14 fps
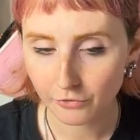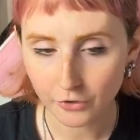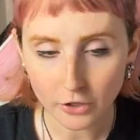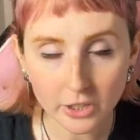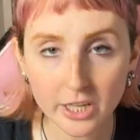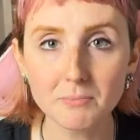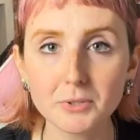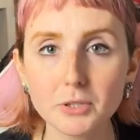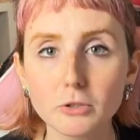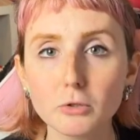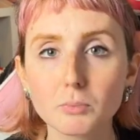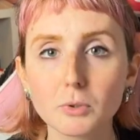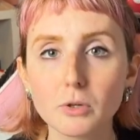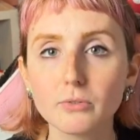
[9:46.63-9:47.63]
fully
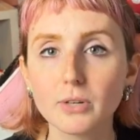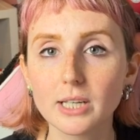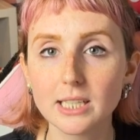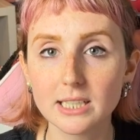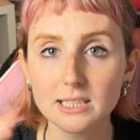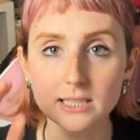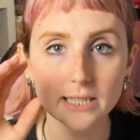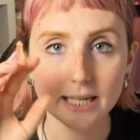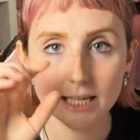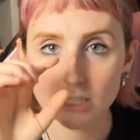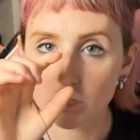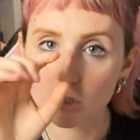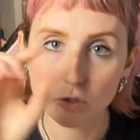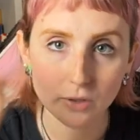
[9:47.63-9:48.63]
complete your profile until it
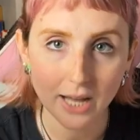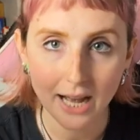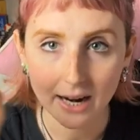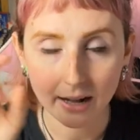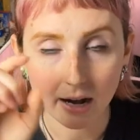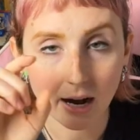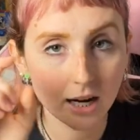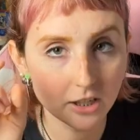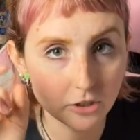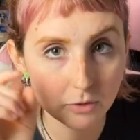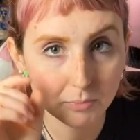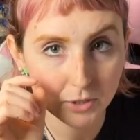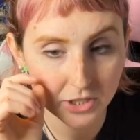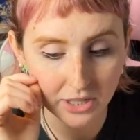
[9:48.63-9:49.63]
gets to that
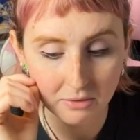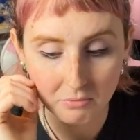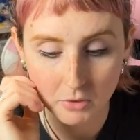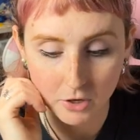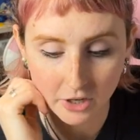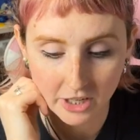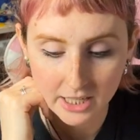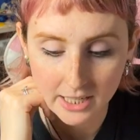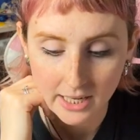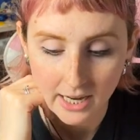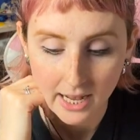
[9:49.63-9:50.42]
100% mark.